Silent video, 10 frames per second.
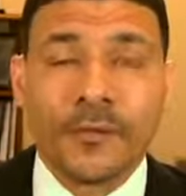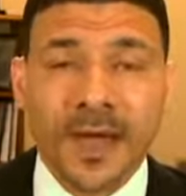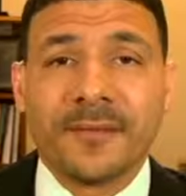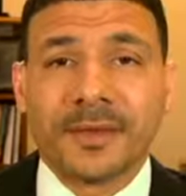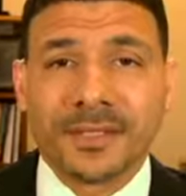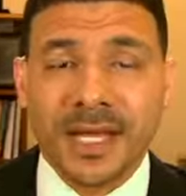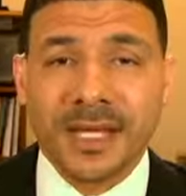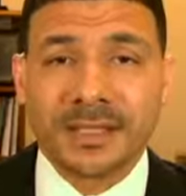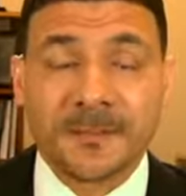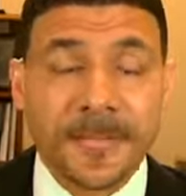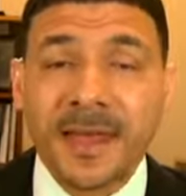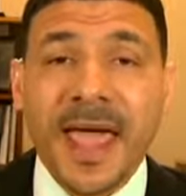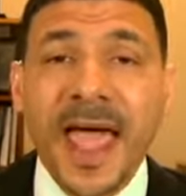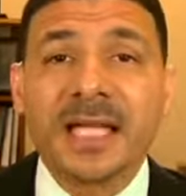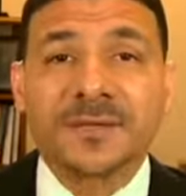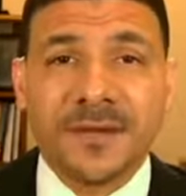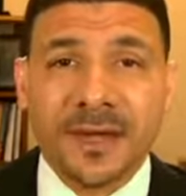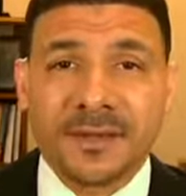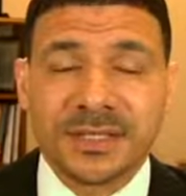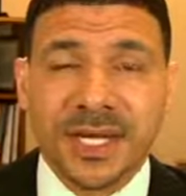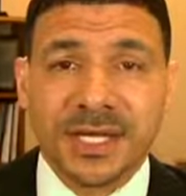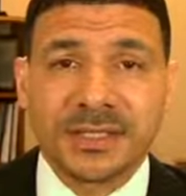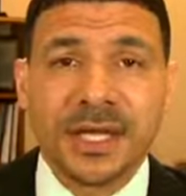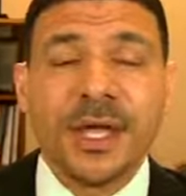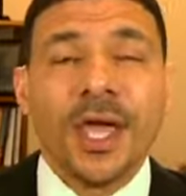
forever change. It has forever changed.